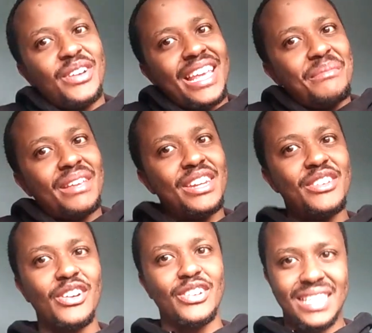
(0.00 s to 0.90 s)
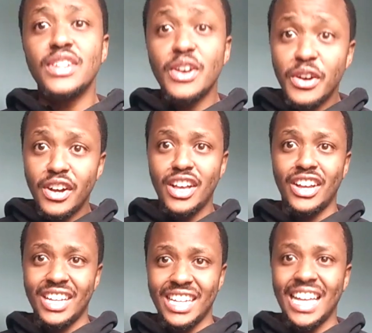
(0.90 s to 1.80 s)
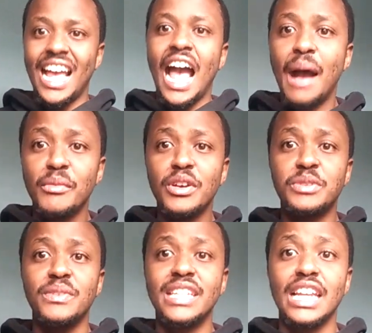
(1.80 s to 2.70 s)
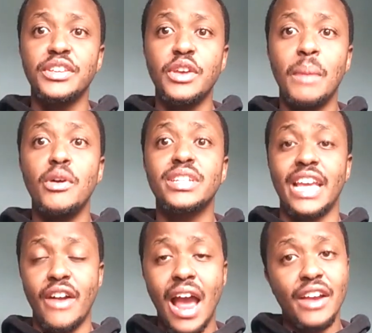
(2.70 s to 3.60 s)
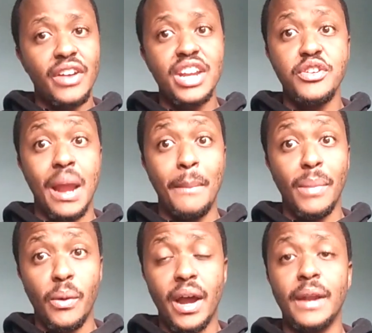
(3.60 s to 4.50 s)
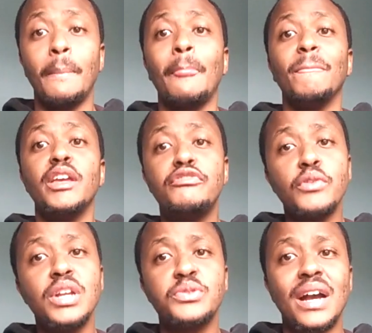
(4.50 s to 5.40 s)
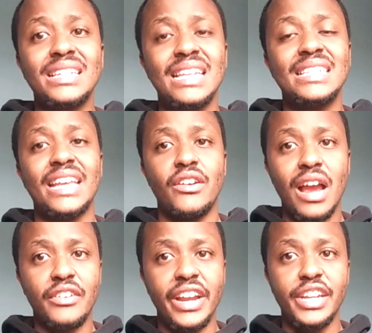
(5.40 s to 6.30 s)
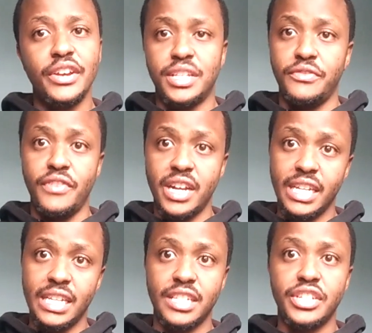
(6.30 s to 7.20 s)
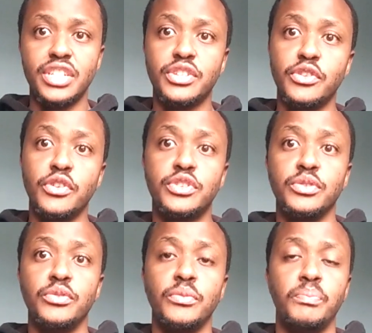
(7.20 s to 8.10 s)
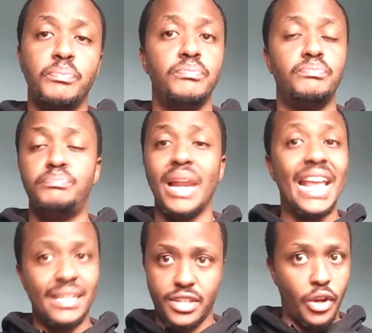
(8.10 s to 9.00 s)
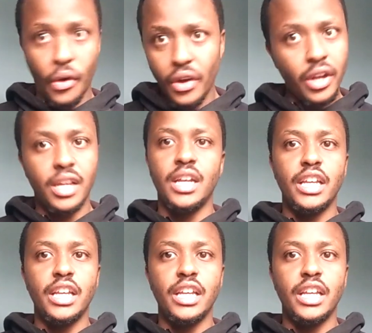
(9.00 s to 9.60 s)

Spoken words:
your game, kidogo. So I'm going to be telling you about Kerrang Radio. Number one, if you want to access Kerrang Radio, it's very easy. Just go to Play Store